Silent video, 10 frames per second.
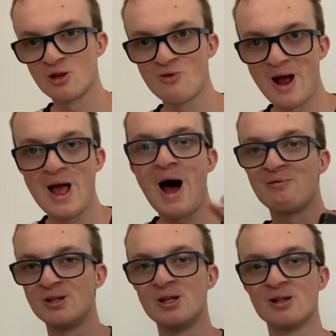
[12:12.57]
a great
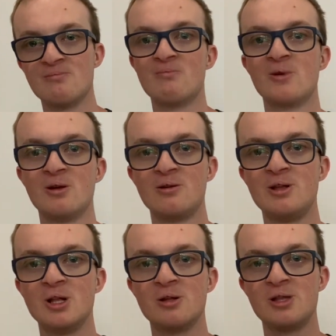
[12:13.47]
after dinner
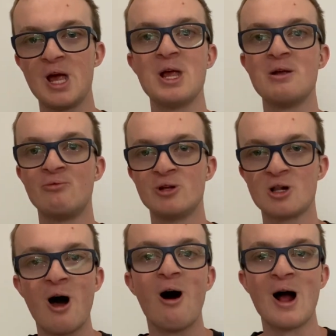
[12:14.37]
tea, which
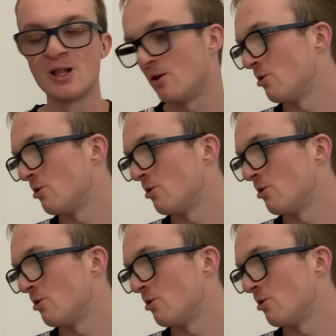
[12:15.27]
I like to